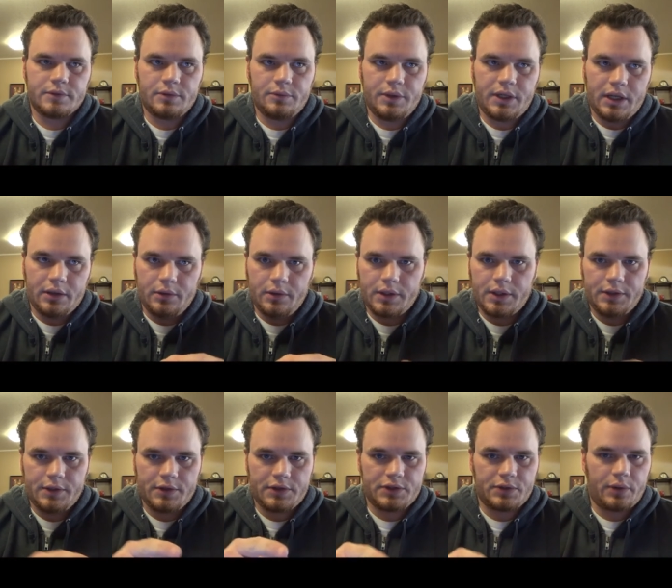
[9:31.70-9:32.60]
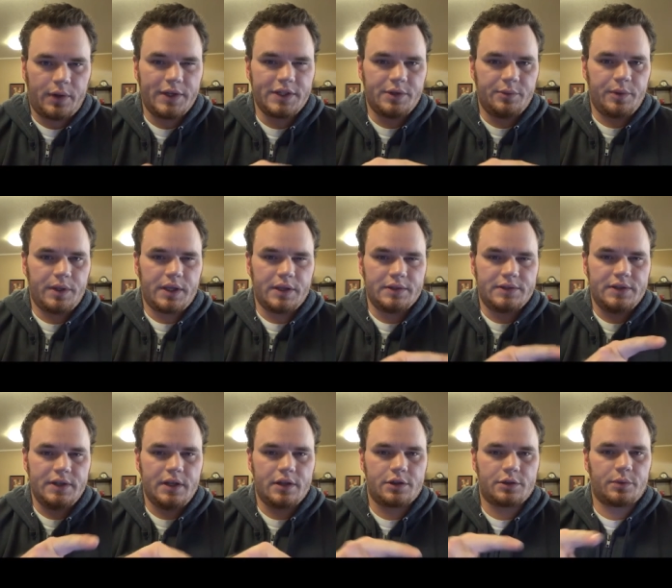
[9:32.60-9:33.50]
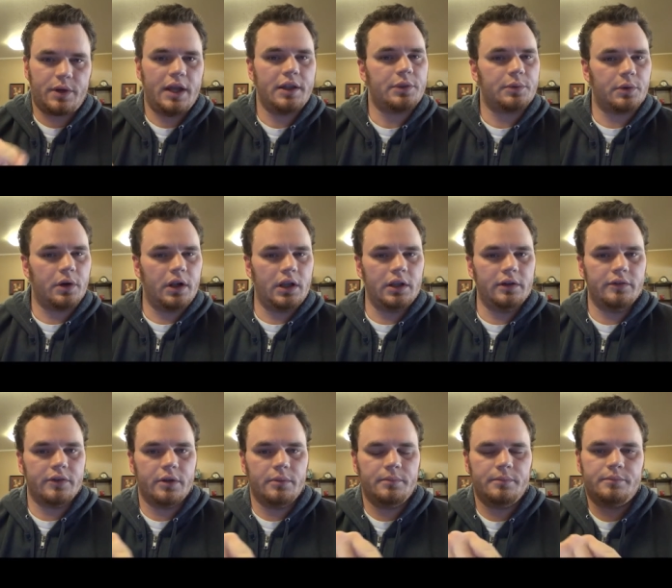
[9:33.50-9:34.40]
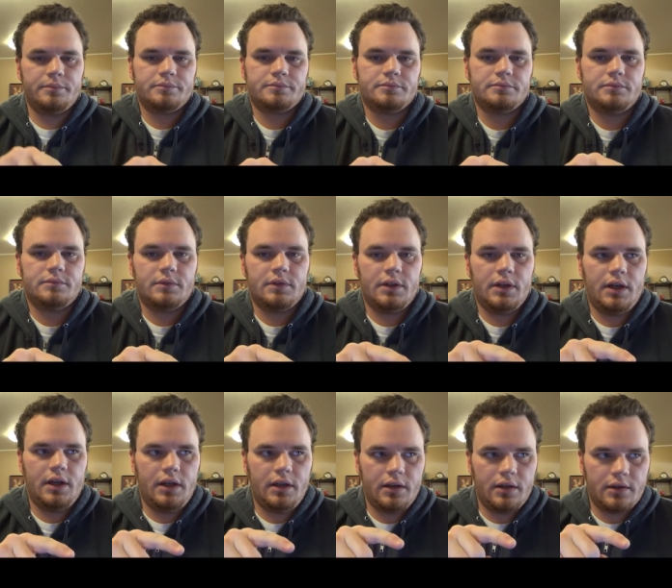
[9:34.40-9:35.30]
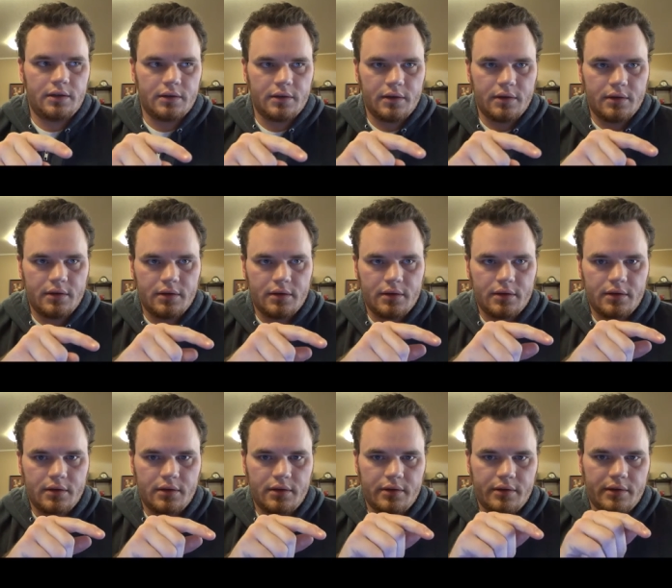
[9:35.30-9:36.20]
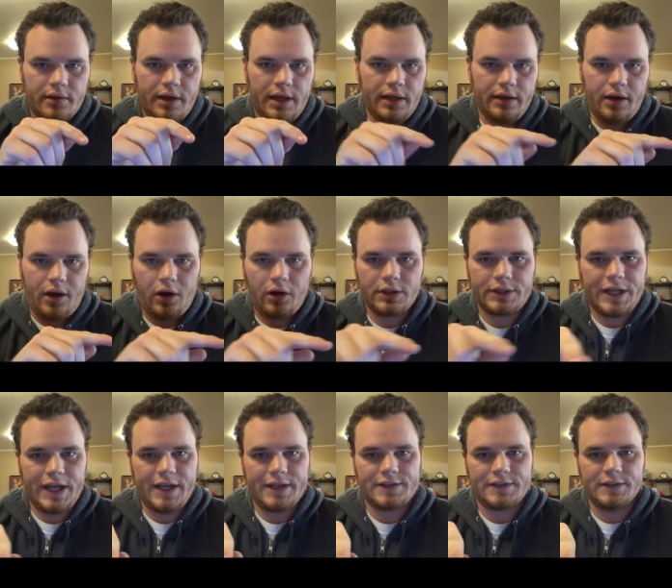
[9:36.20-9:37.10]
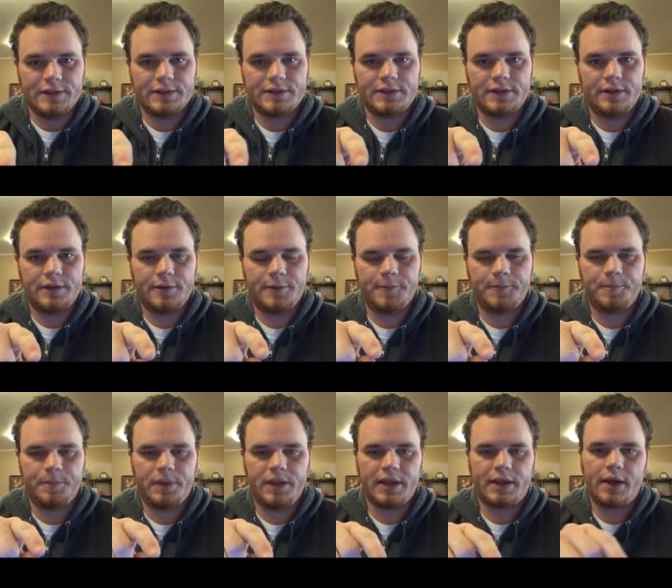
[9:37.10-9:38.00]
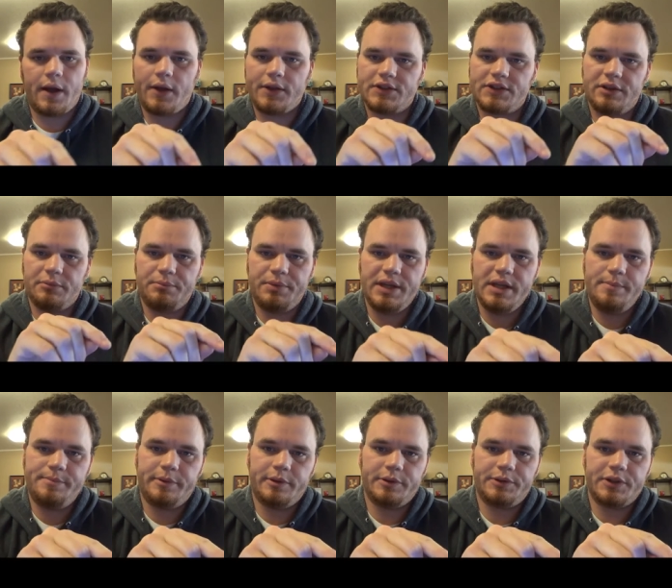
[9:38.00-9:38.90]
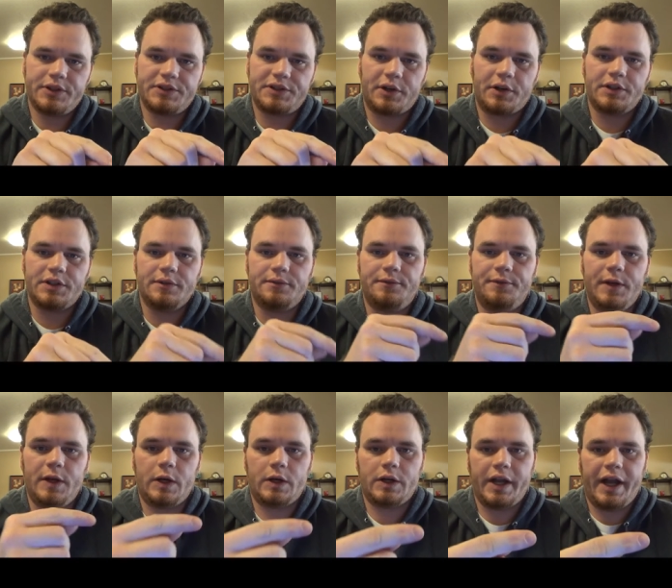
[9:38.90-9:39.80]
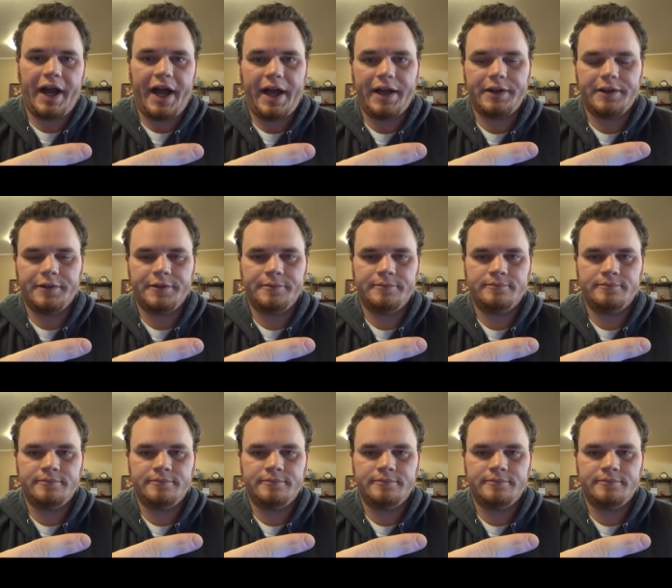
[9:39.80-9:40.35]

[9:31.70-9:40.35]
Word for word: we can look at those stories and we can see a thread through all of them. And in all cases, they cause the people to start to fear God.